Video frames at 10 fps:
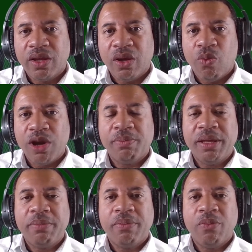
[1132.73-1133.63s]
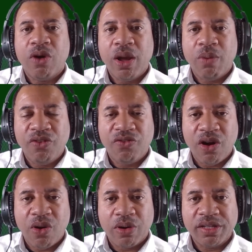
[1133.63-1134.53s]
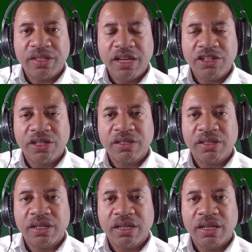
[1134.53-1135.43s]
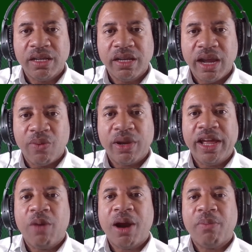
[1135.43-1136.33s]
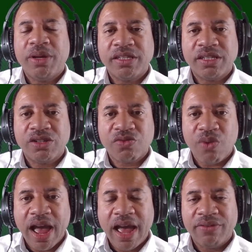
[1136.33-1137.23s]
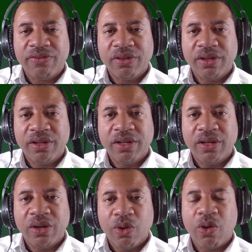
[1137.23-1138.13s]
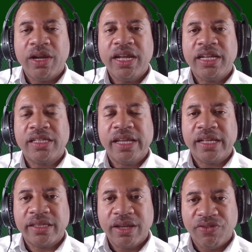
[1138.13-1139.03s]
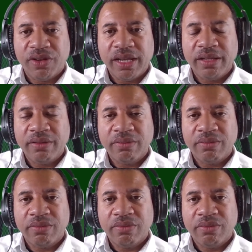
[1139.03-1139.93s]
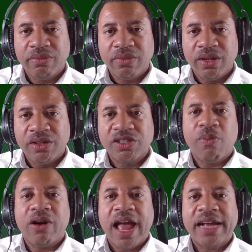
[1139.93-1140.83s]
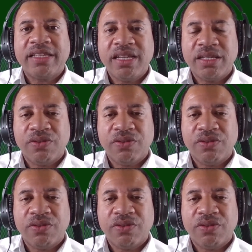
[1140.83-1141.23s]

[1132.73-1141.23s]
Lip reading: want to be more helpful for our organizations, and really help our businesses thrive, we're going to need to think differently. Smart IT is a